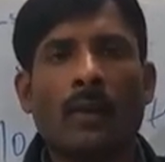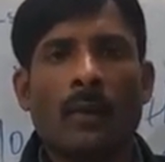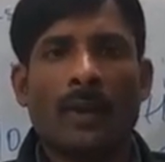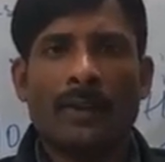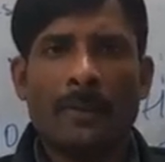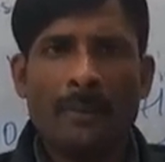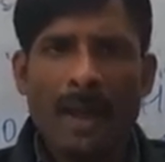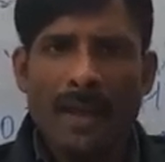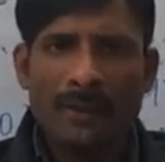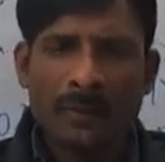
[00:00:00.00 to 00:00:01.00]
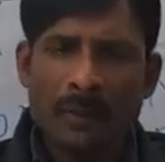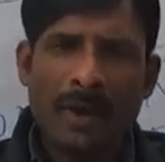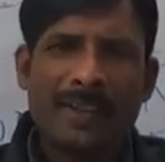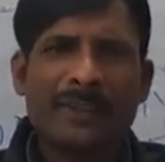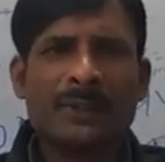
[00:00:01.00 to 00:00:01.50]
Welcome back to
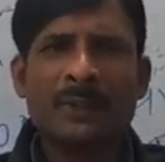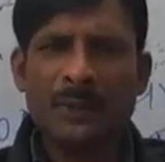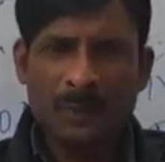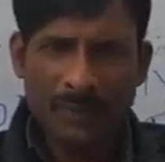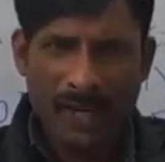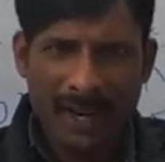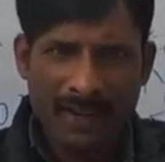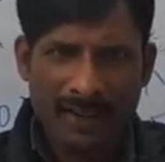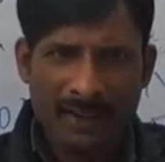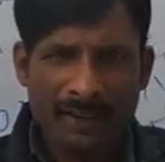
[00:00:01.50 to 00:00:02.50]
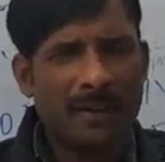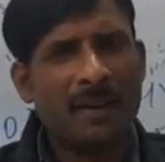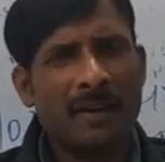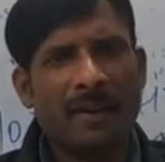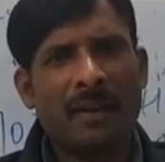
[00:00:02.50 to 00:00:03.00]
my YouTube channel
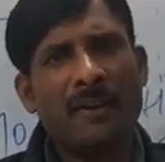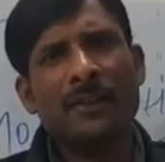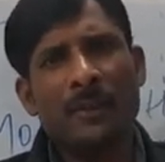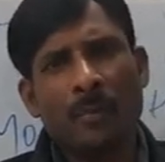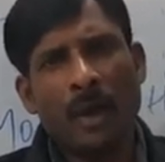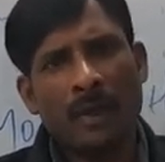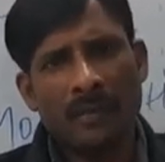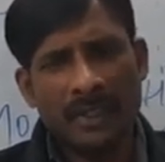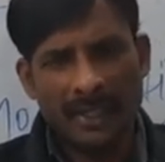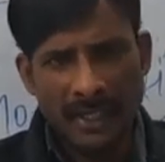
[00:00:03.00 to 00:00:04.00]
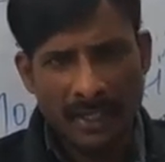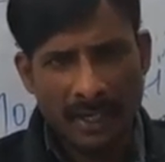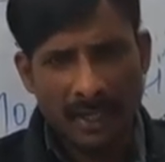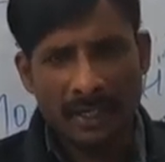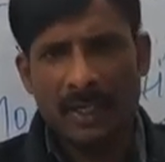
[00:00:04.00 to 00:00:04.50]
Learning Point with
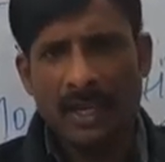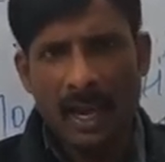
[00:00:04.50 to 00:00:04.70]
DK,